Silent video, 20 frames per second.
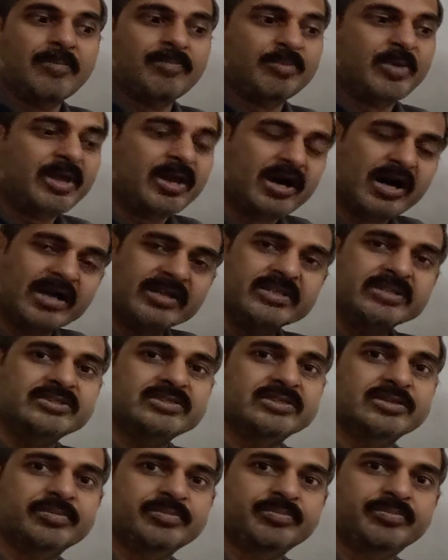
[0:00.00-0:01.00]

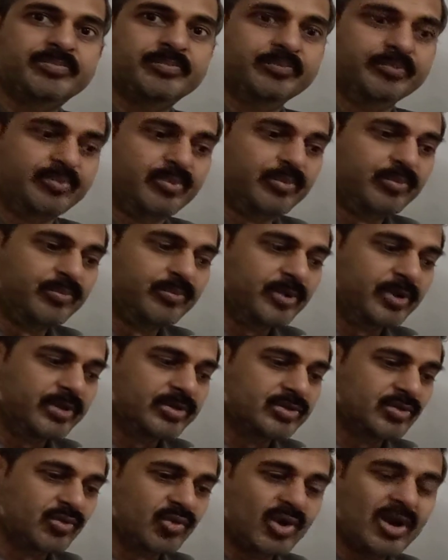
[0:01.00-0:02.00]
because
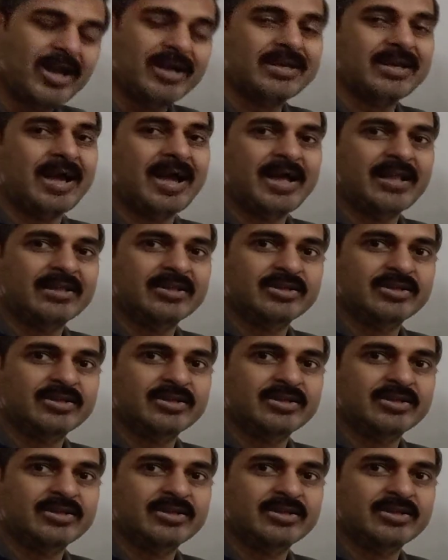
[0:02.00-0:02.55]
it's volatile.